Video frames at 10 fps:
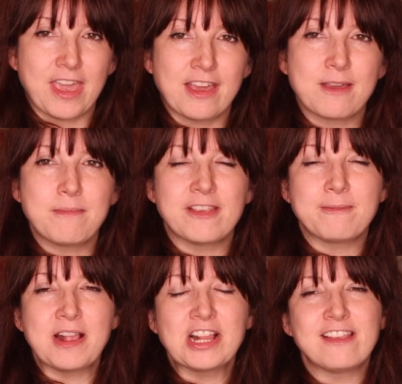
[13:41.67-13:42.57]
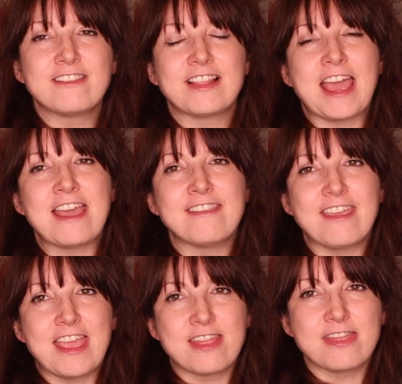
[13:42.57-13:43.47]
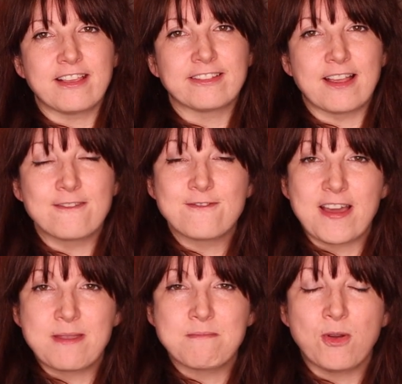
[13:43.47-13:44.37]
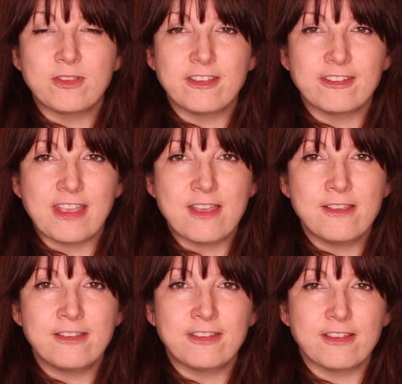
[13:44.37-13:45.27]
It can be especially delayed in things like fine motor skills,